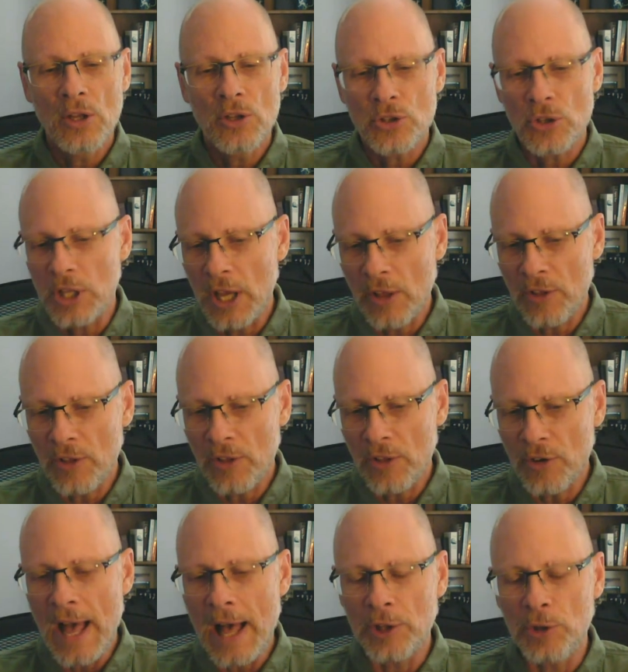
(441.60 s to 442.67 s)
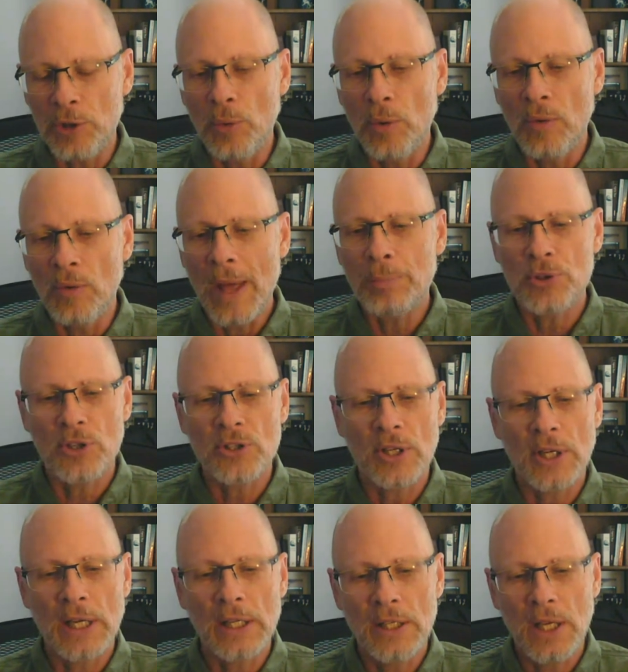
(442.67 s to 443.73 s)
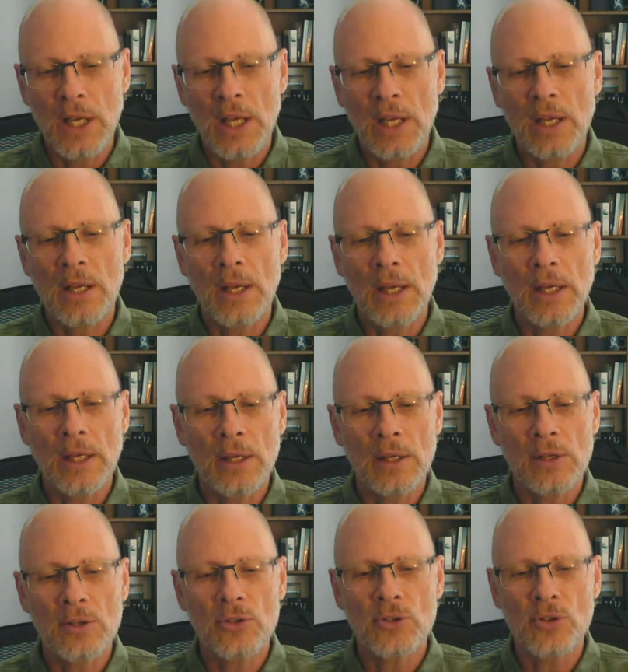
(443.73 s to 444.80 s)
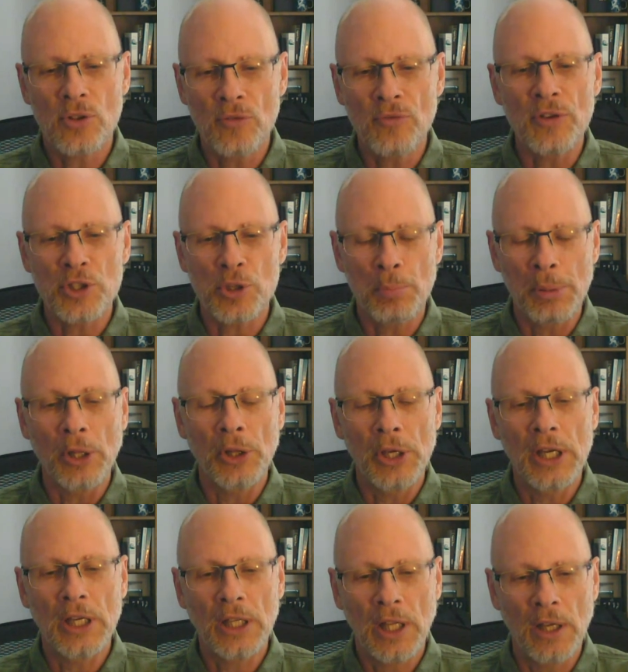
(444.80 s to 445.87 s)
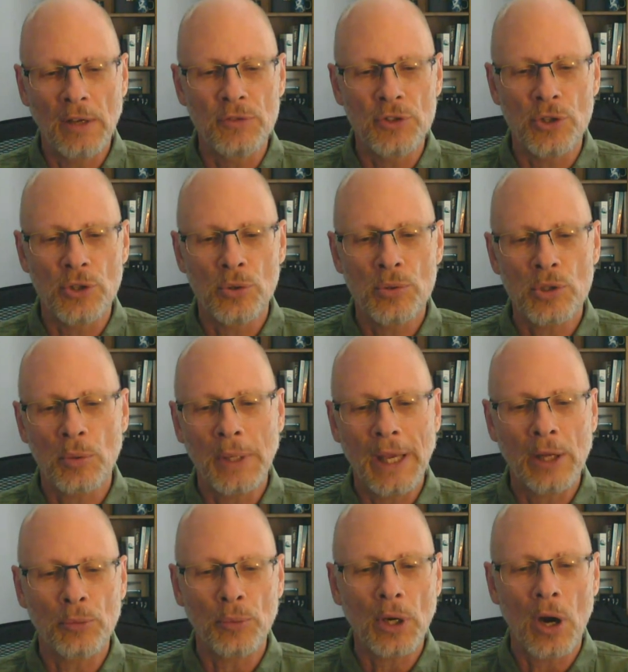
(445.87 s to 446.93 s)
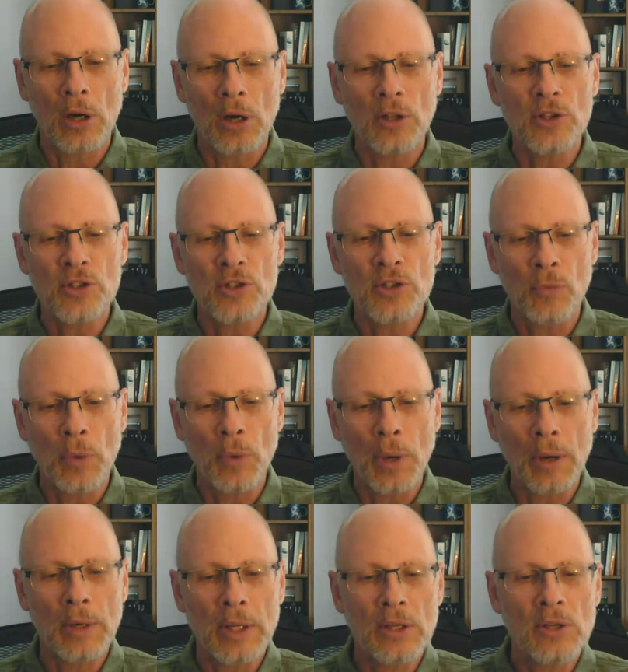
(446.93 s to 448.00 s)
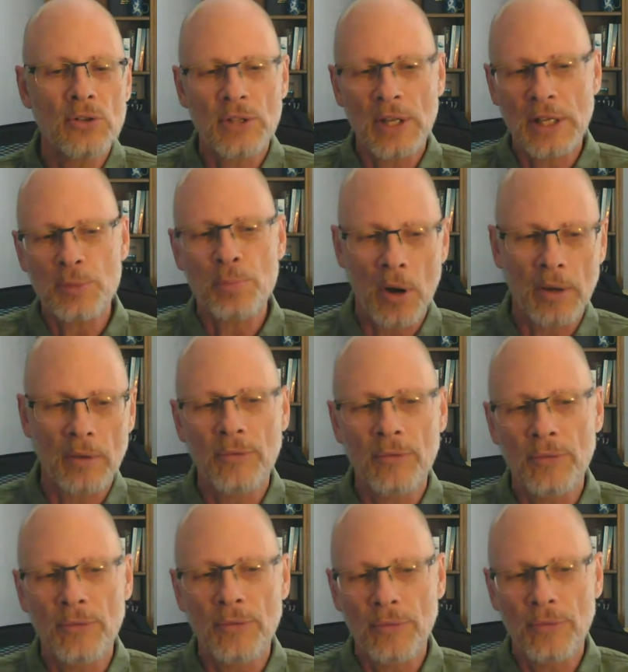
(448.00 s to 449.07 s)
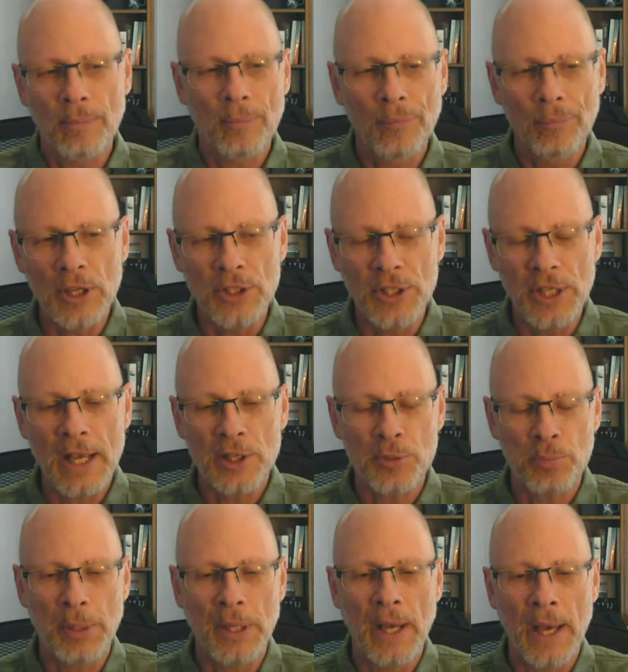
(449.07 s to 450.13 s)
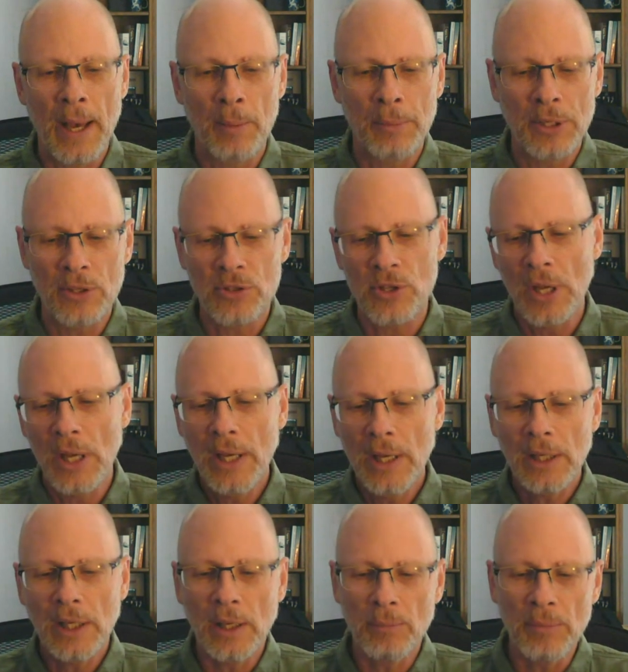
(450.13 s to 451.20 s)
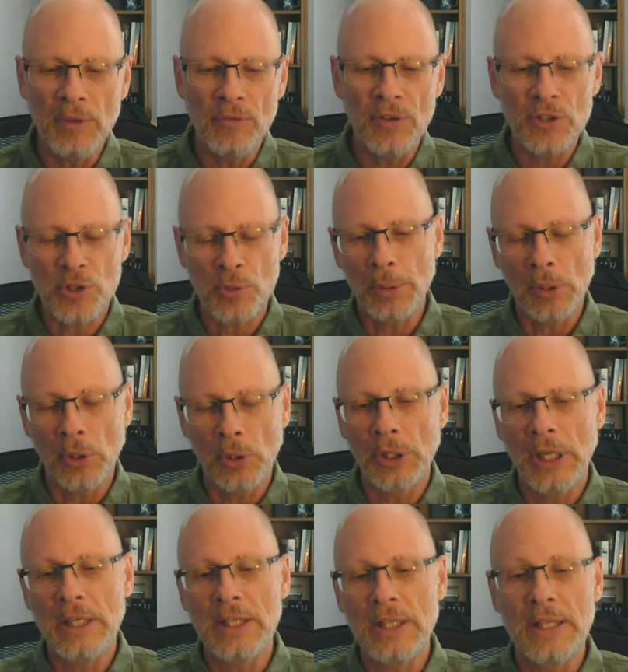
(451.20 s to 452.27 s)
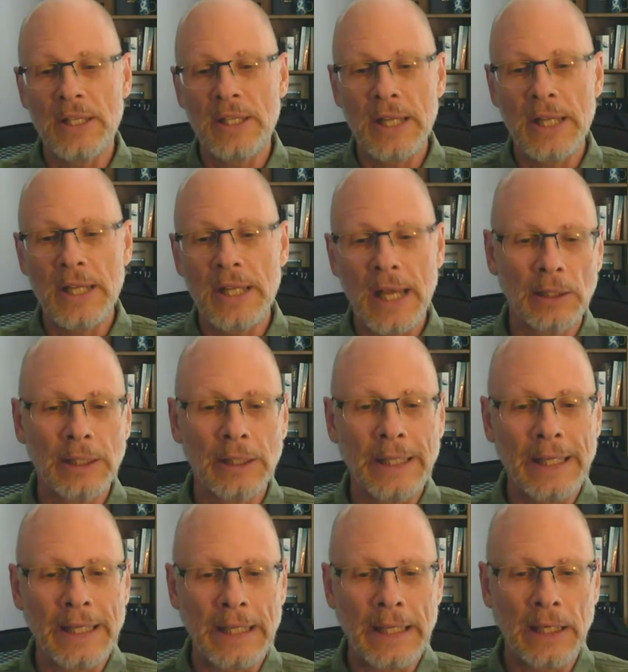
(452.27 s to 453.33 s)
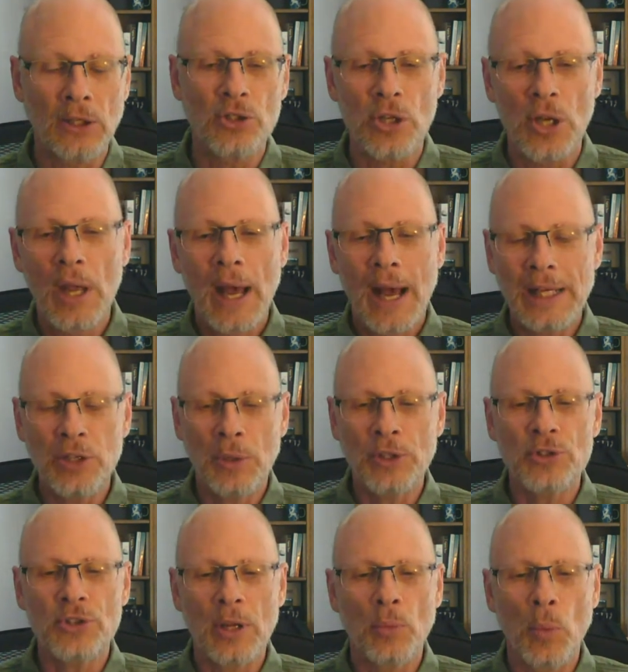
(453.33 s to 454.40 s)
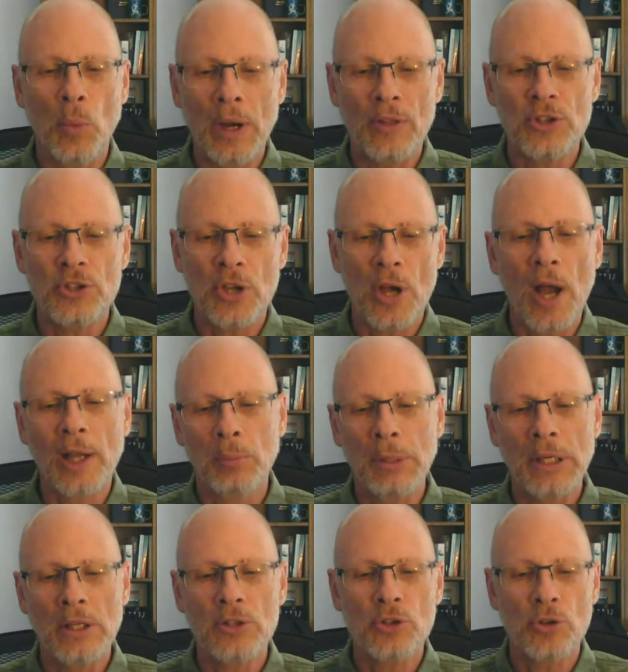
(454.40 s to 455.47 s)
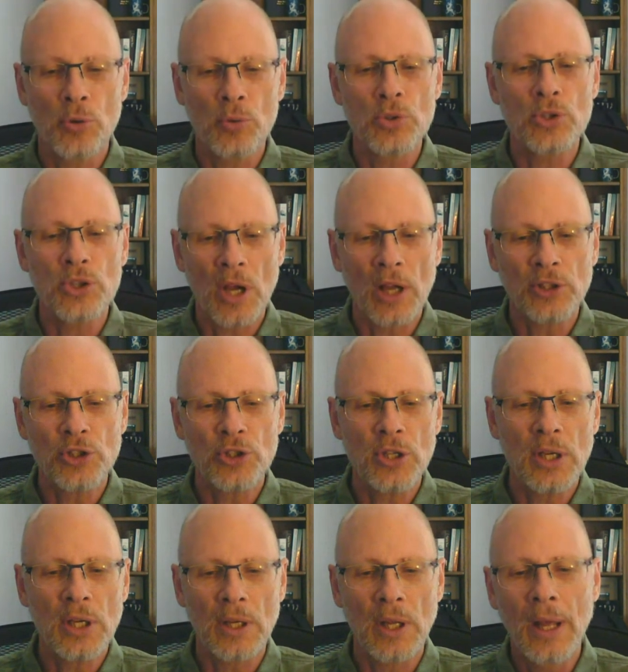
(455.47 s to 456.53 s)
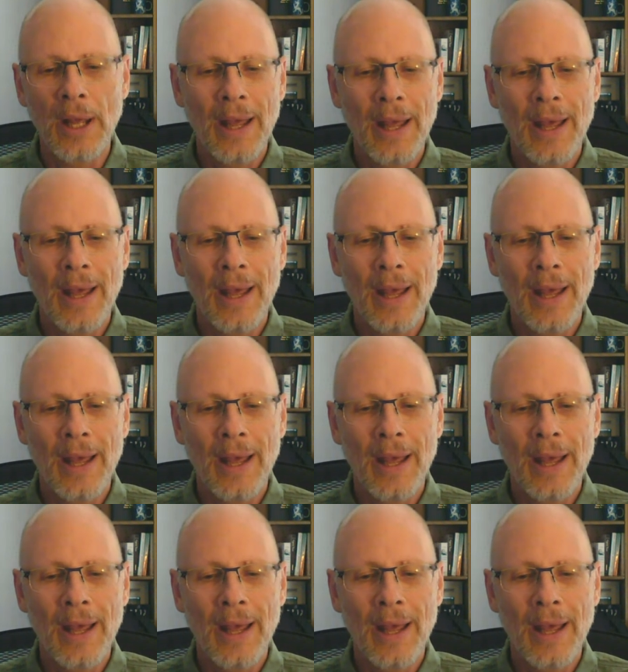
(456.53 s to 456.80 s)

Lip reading: So the other value of that persistent ID is the visibility it gives you. So again, regardless of where it is, that's part of the DSPM is give me visibility, data lineage. I need to understand where this document is, who's touched it,